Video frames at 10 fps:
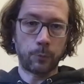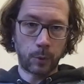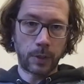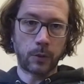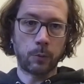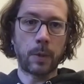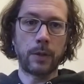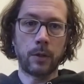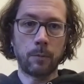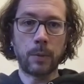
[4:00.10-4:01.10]
is predicted by
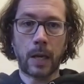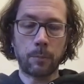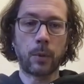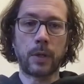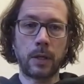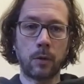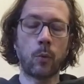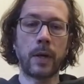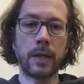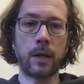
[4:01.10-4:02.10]
the black body
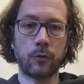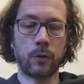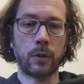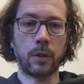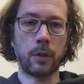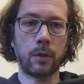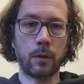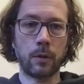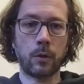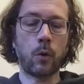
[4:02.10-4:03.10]
radiation
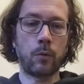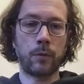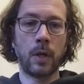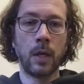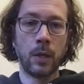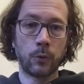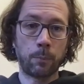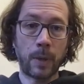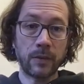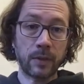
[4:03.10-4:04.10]
curve. So
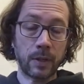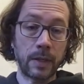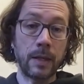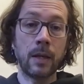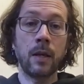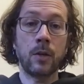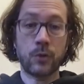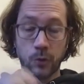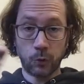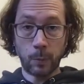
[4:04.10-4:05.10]
basically,
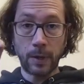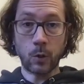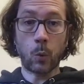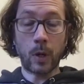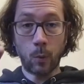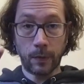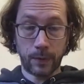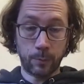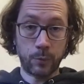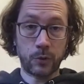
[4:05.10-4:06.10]
just by knowing what
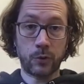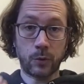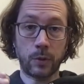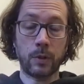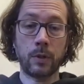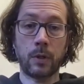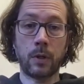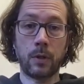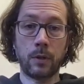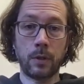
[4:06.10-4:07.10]
temperature
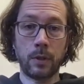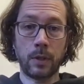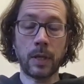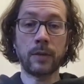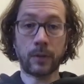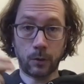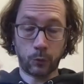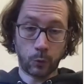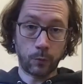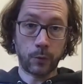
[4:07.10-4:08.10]
is at the
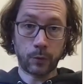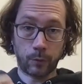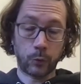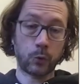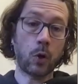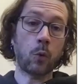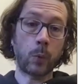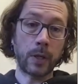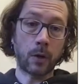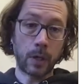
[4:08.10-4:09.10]
surface of a star,
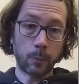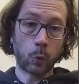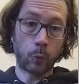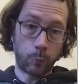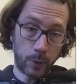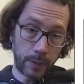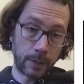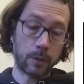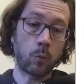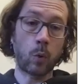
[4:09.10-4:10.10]
we are able to
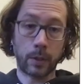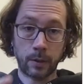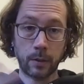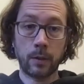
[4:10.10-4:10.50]
predict what,